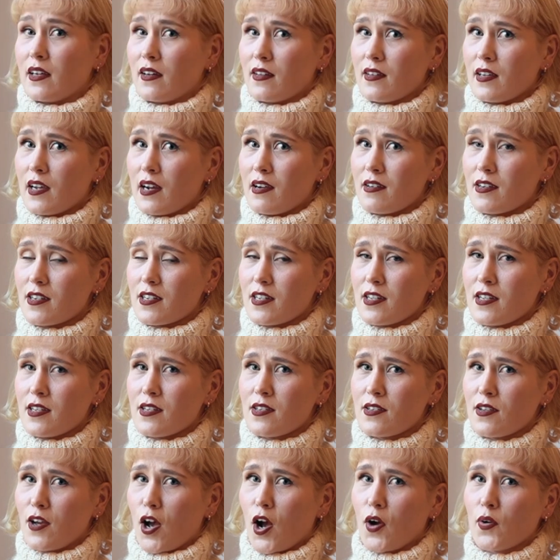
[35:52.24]
other
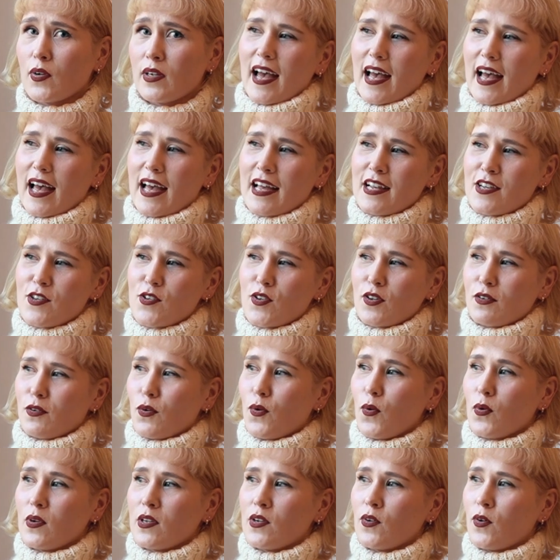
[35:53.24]
characters. And so
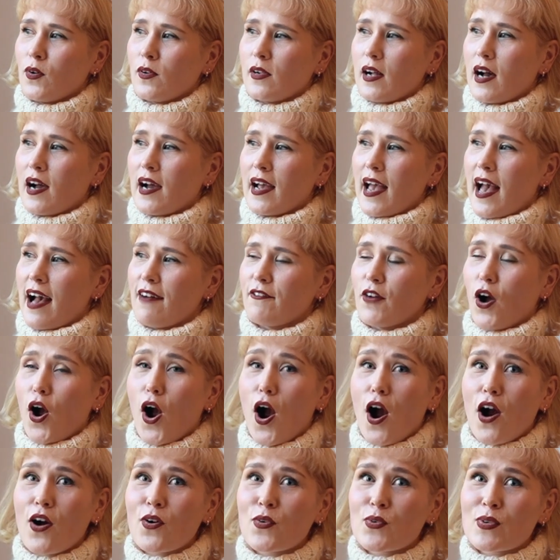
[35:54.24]
all in all, I have
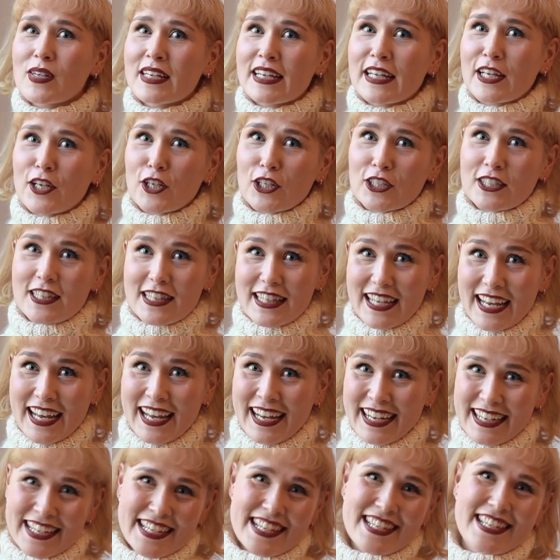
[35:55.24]
only good
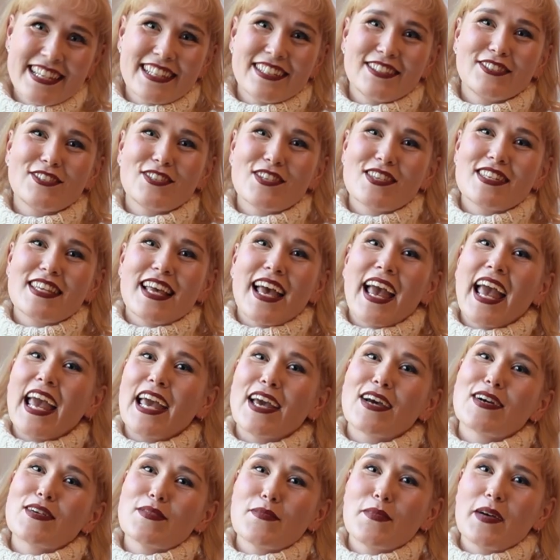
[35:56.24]
things to
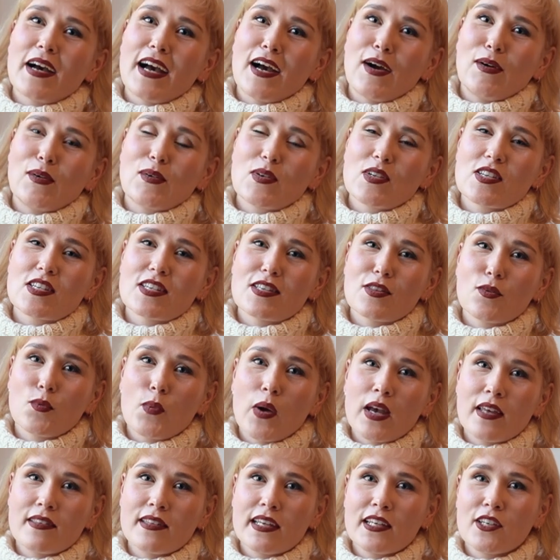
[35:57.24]
say about the
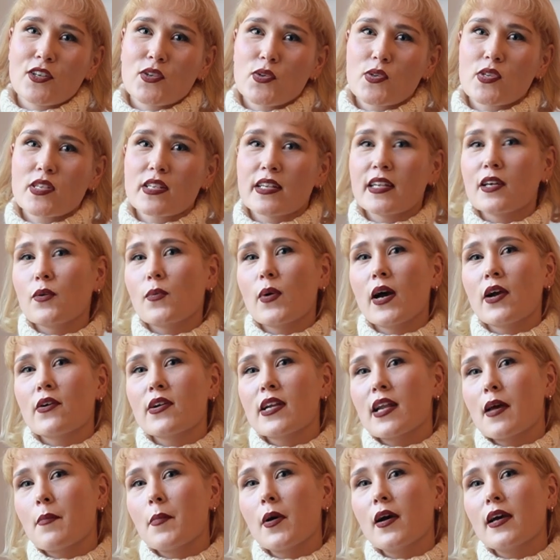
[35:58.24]
way they use knitwear
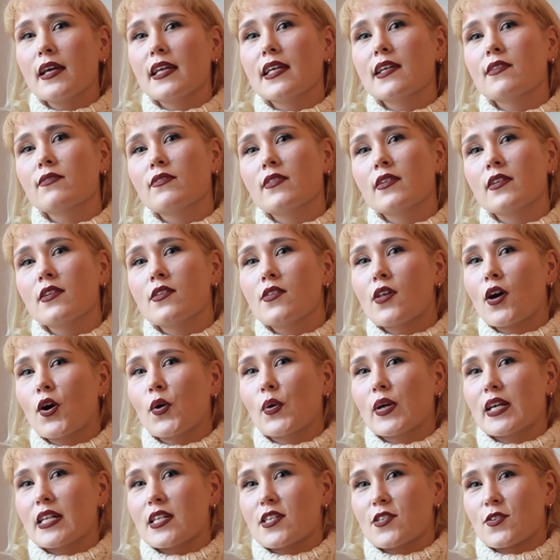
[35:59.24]
in Emma, even though
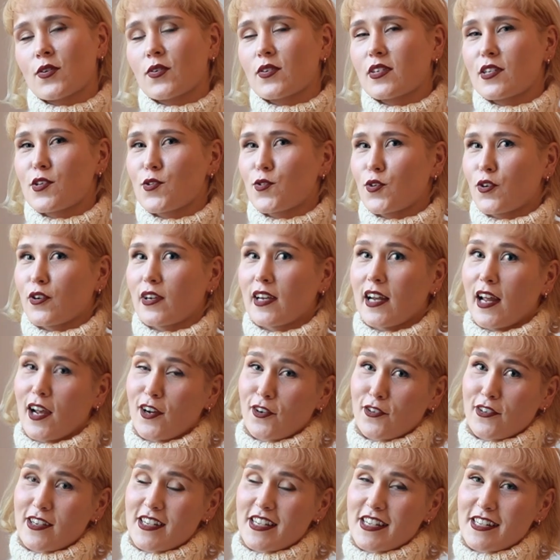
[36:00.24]
it's not historically
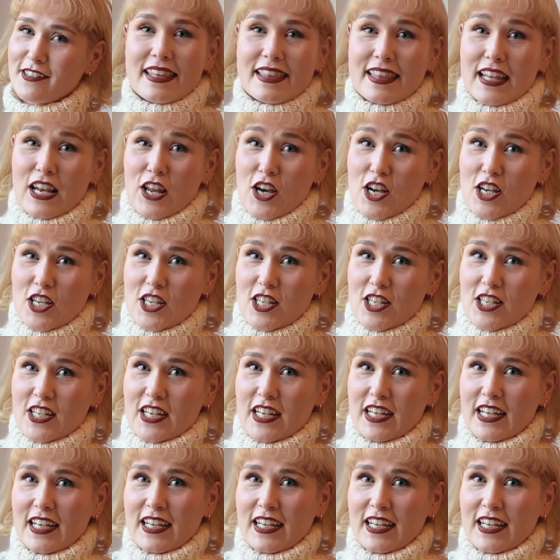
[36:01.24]
accurate. The last